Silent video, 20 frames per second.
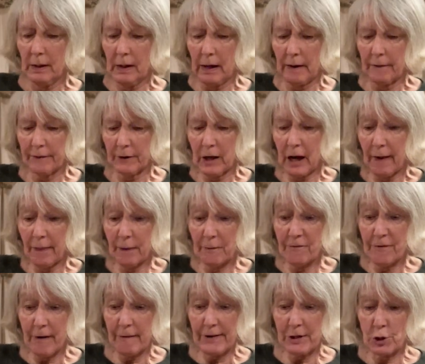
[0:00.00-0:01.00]
I've cut them
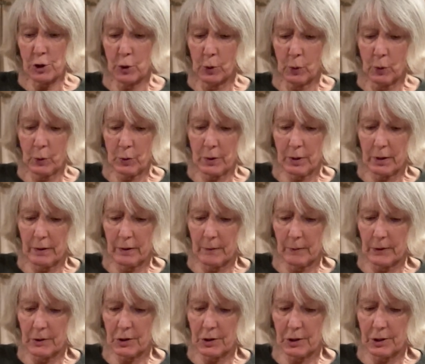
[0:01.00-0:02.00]
very short,
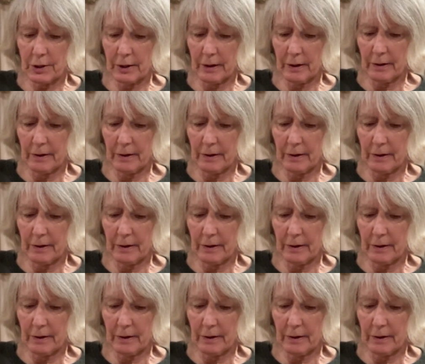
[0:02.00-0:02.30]
which